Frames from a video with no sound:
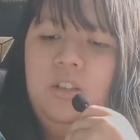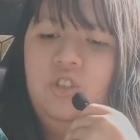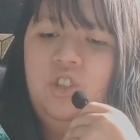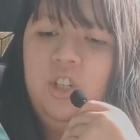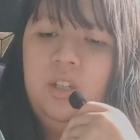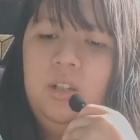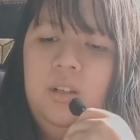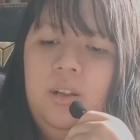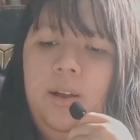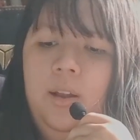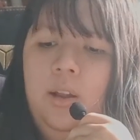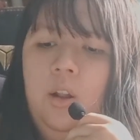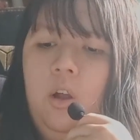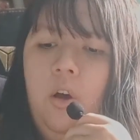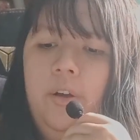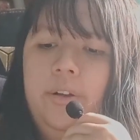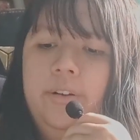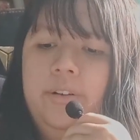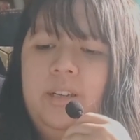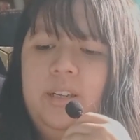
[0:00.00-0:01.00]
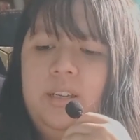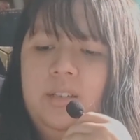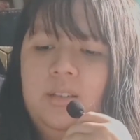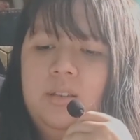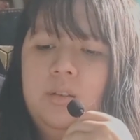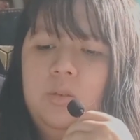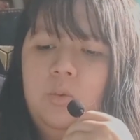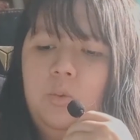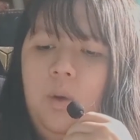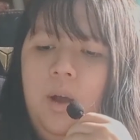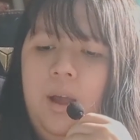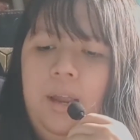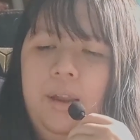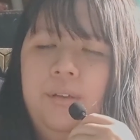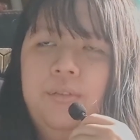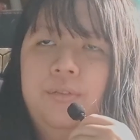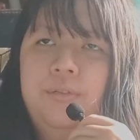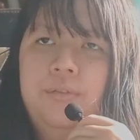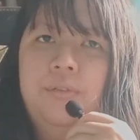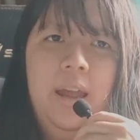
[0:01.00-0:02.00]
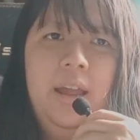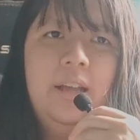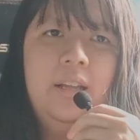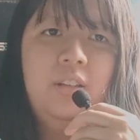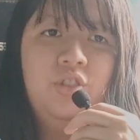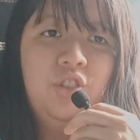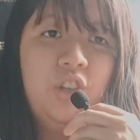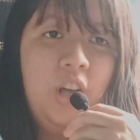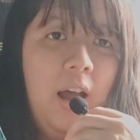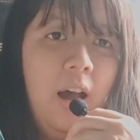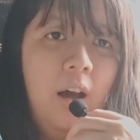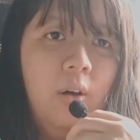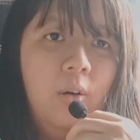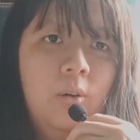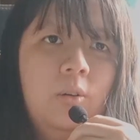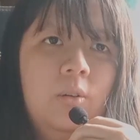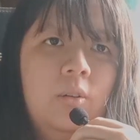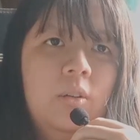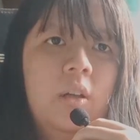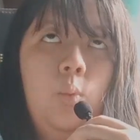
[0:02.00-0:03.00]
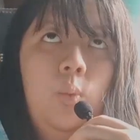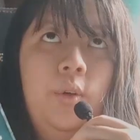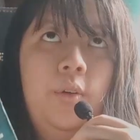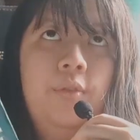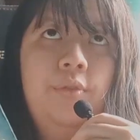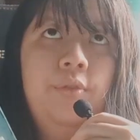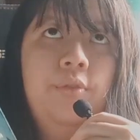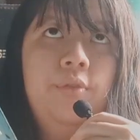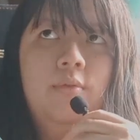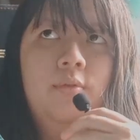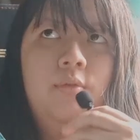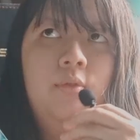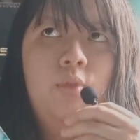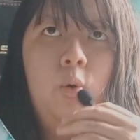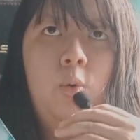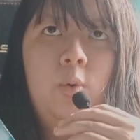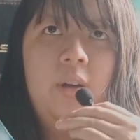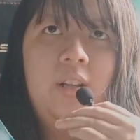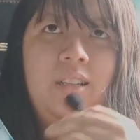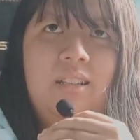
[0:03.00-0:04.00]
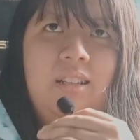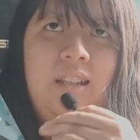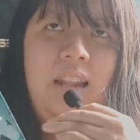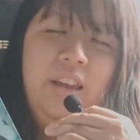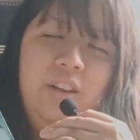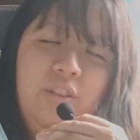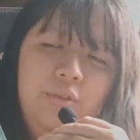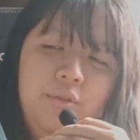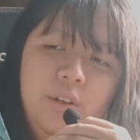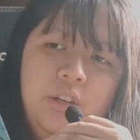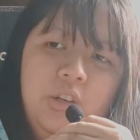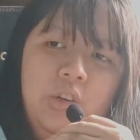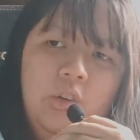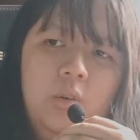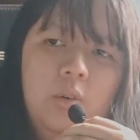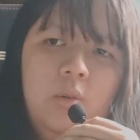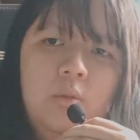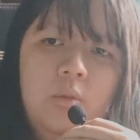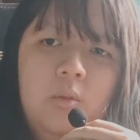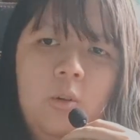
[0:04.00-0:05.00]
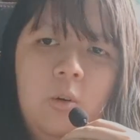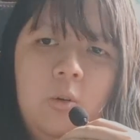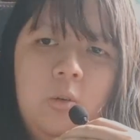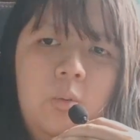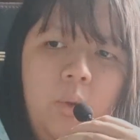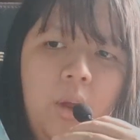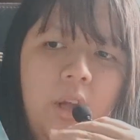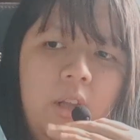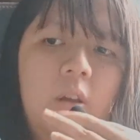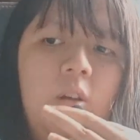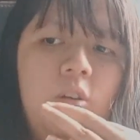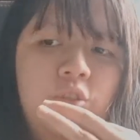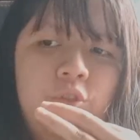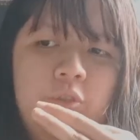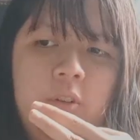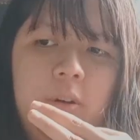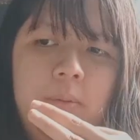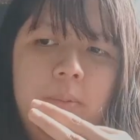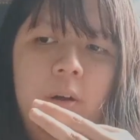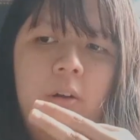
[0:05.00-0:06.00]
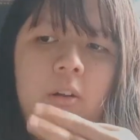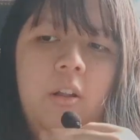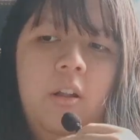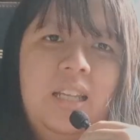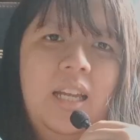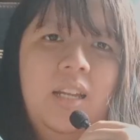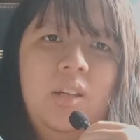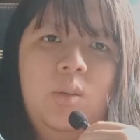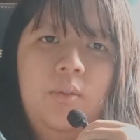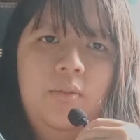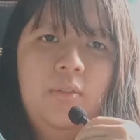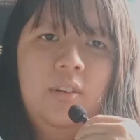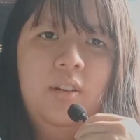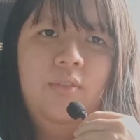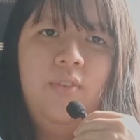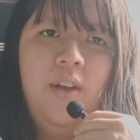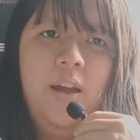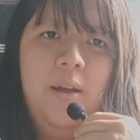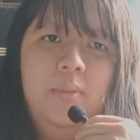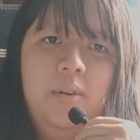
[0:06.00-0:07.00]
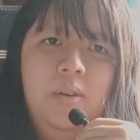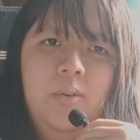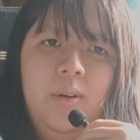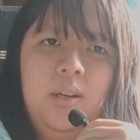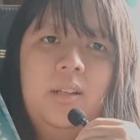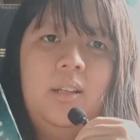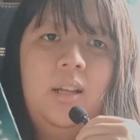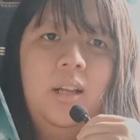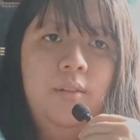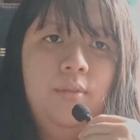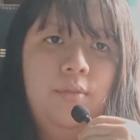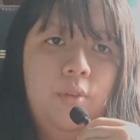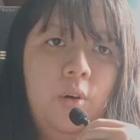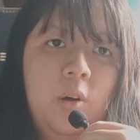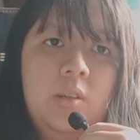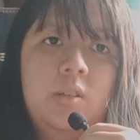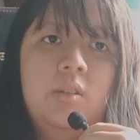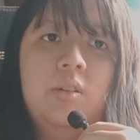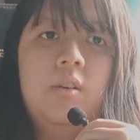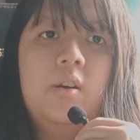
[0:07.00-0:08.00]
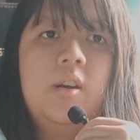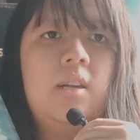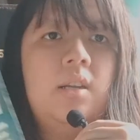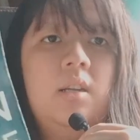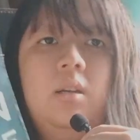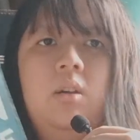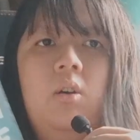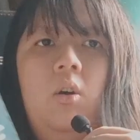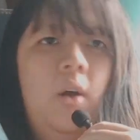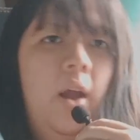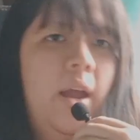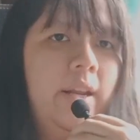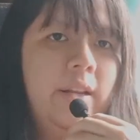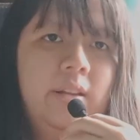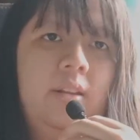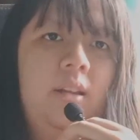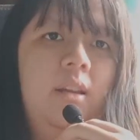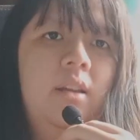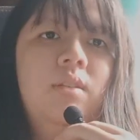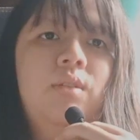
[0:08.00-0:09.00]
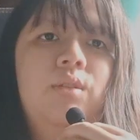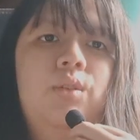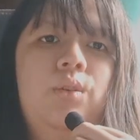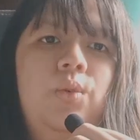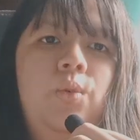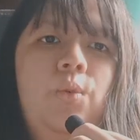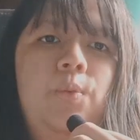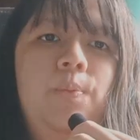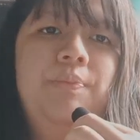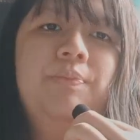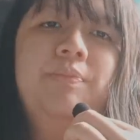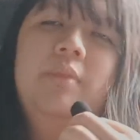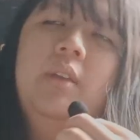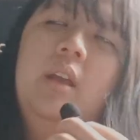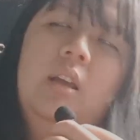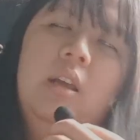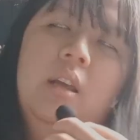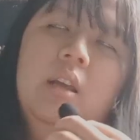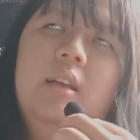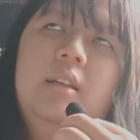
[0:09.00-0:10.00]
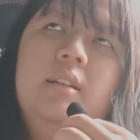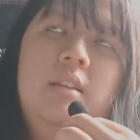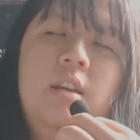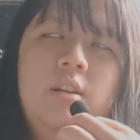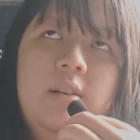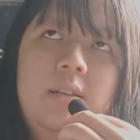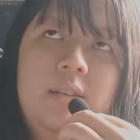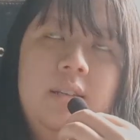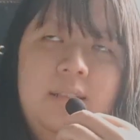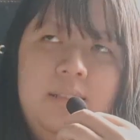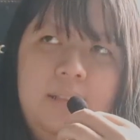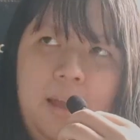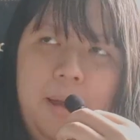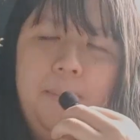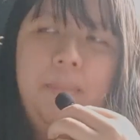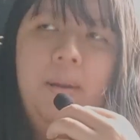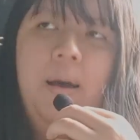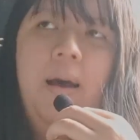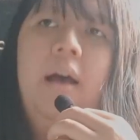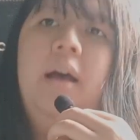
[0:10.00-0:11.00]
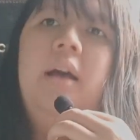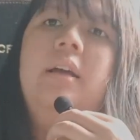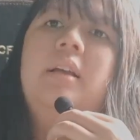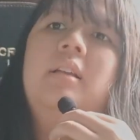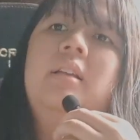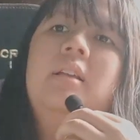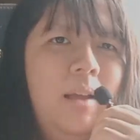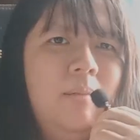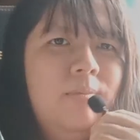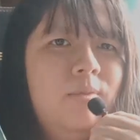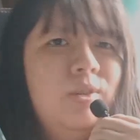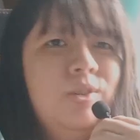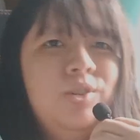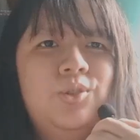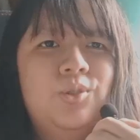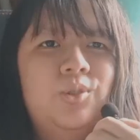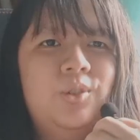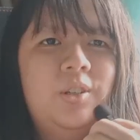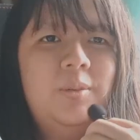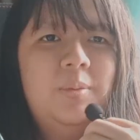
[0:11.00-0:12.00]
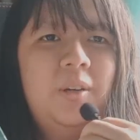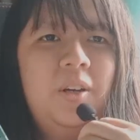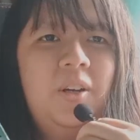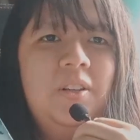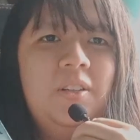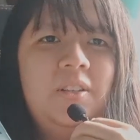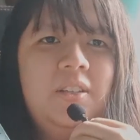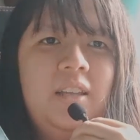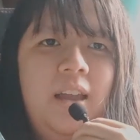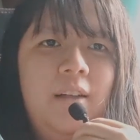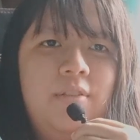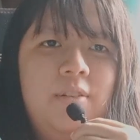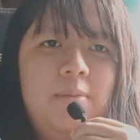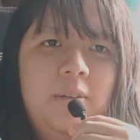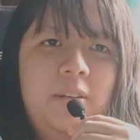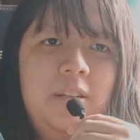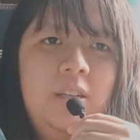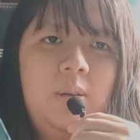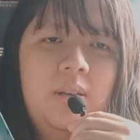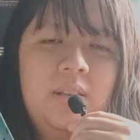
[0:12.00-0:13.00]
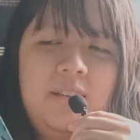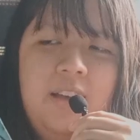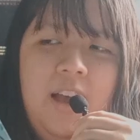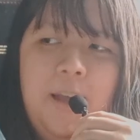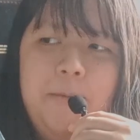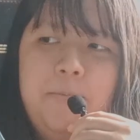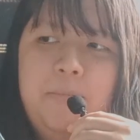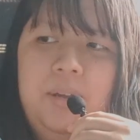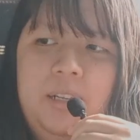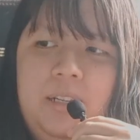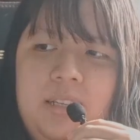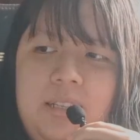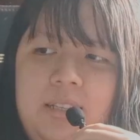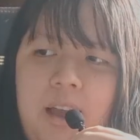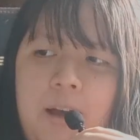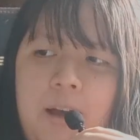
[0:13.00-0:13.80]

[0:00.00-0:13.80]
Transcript: cheated on his wife and child with Rowan/Rachel, although we are not sure about things with his family, whether they're divorced already or anything. So there's that part. I'm not sure, because everybody was hyping this